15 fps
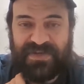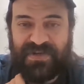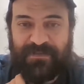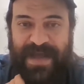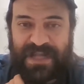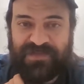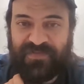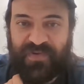good
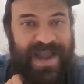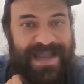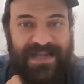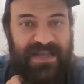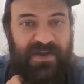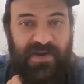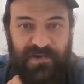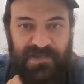match for
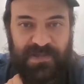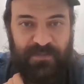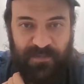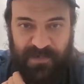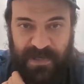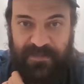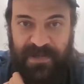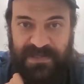any coach,
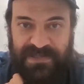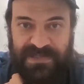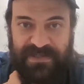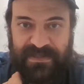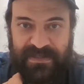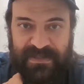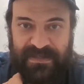pretty much.